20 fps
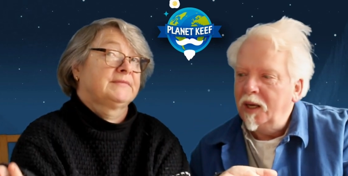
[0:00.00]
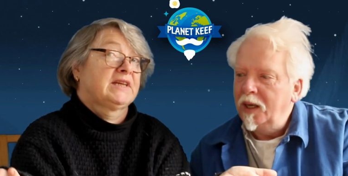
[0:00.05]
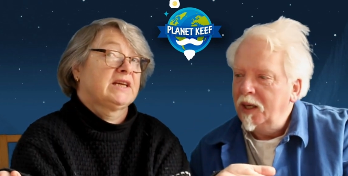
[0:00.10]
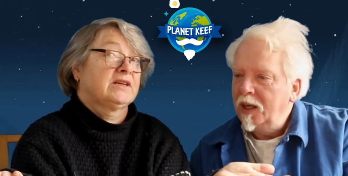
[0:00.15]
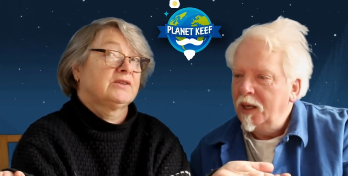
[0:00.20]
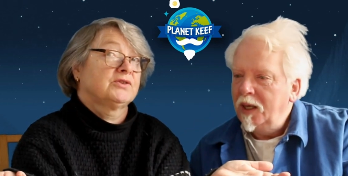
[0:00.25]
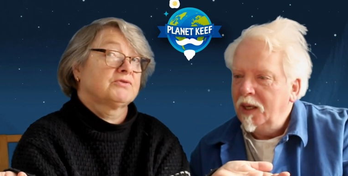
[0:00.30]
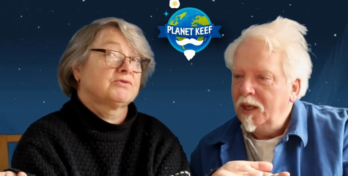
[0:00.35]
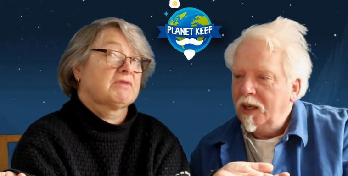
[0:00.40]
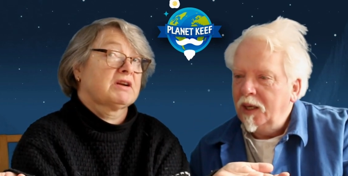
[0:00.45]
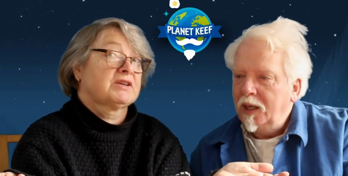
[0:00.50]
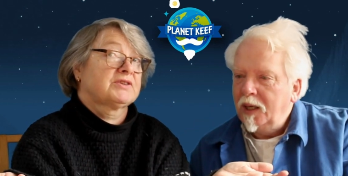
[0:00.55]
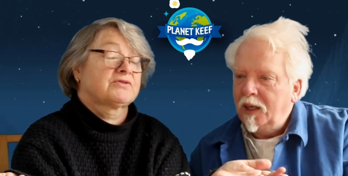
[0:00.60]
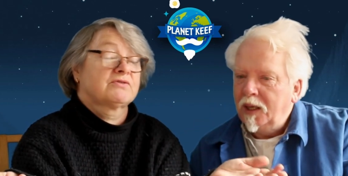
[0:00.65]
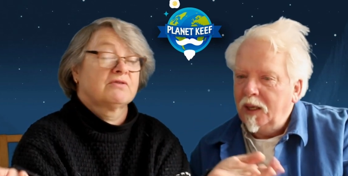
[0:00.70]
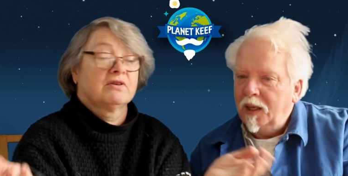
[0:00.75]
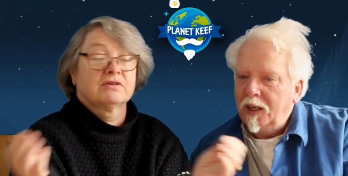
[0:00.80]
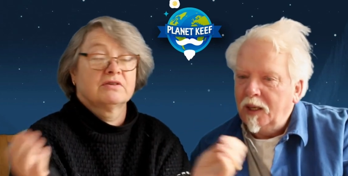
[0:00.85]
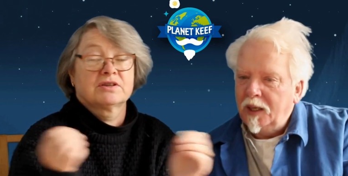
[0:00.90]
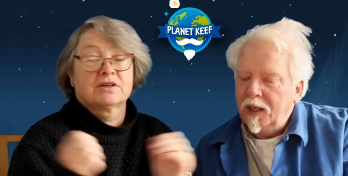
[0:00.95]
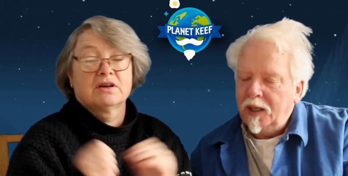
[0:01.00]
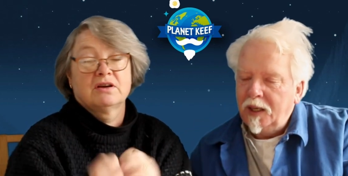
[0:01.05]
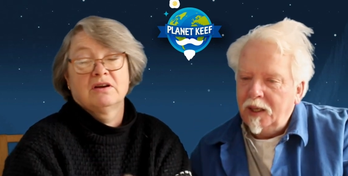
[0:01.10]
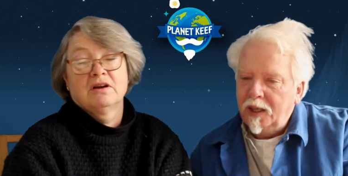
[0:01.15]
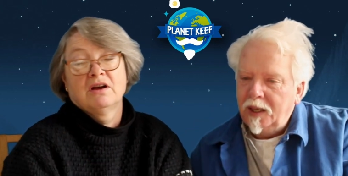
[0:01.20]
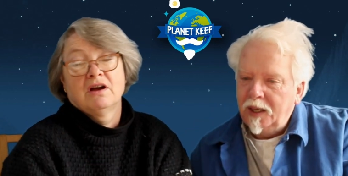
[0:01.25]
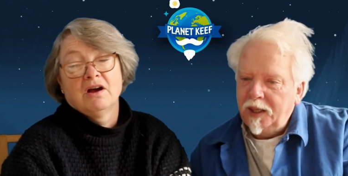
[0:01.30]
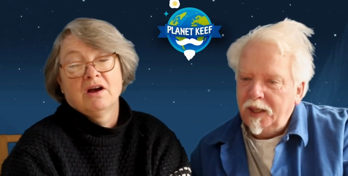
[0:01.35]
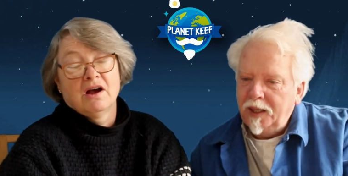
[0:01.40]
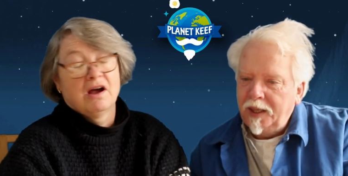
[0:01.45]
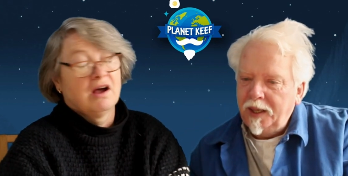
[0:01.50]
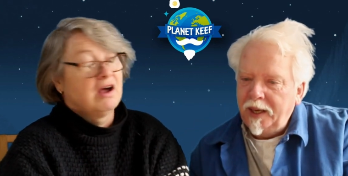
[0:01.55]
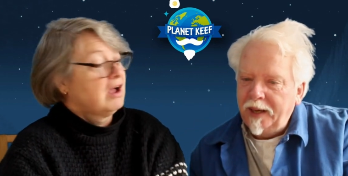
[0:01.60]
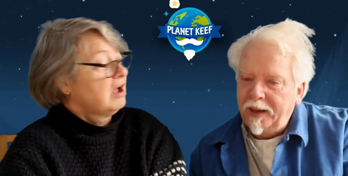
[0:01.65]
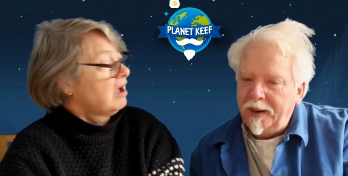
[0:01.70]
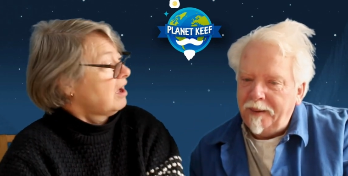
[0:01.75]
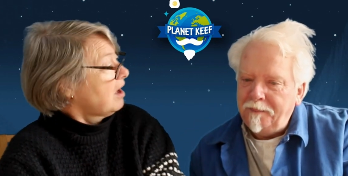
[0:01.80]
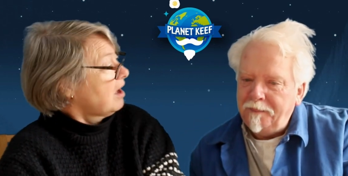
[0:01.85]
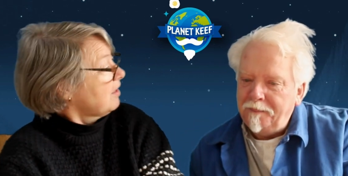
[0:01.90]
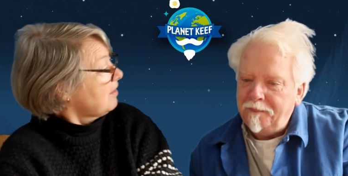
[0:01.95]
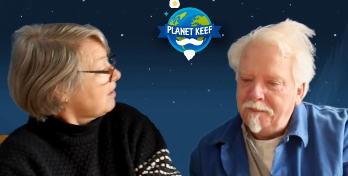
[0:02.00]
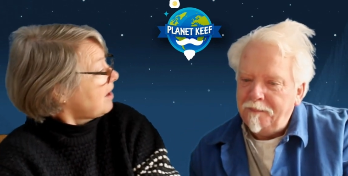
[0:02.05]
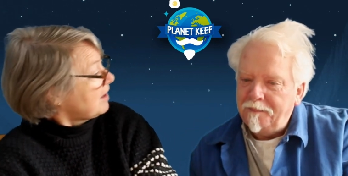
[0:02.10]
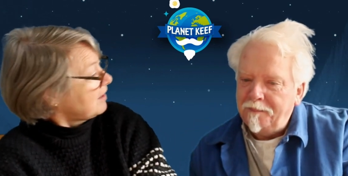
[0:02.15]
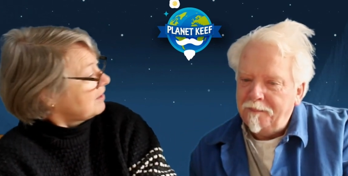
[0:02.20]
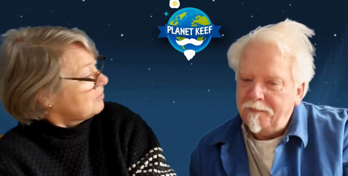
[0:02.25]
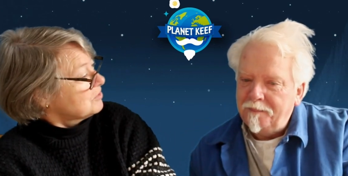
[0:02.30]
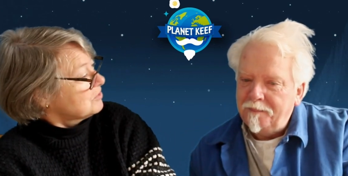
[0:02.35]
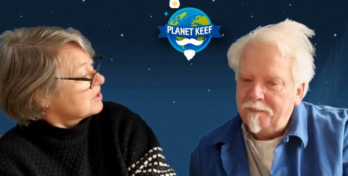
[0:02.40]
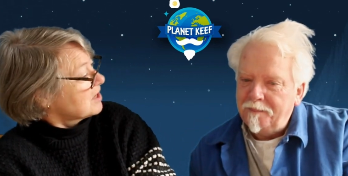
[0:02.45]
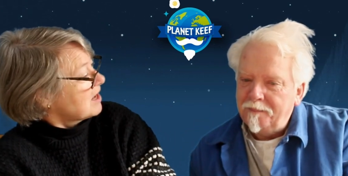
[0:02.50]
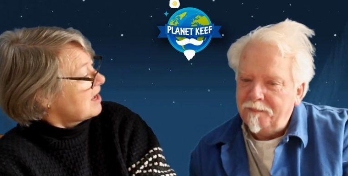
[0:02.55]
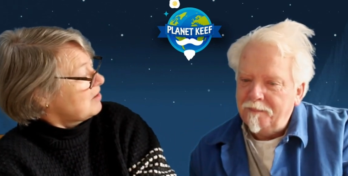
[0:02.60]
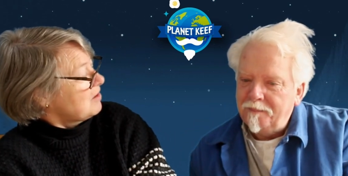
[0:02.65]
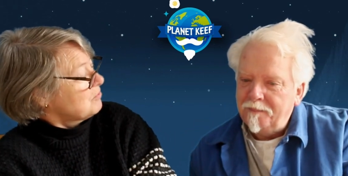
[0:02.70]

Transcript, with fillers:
Speaker 1: Killed restaurant. Yeah. And it was